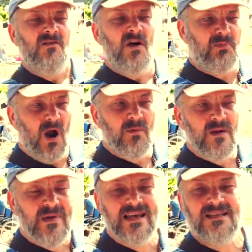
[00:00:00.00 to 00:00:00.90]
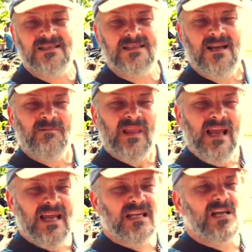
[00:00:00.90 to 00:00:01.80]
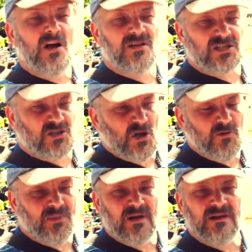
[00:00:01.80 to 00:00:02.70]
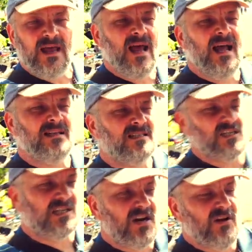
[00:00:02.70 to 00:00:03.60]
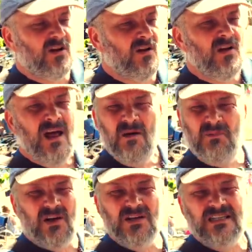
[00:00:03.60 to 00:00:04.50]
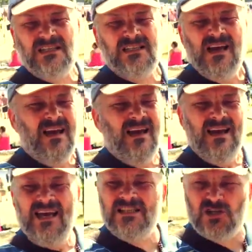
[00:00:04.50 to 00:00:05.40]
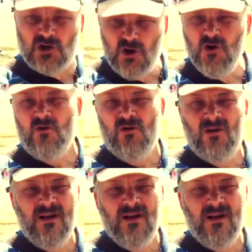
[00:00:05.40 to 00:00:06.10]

The problem is, it is only stupid and satirical because it's it's true.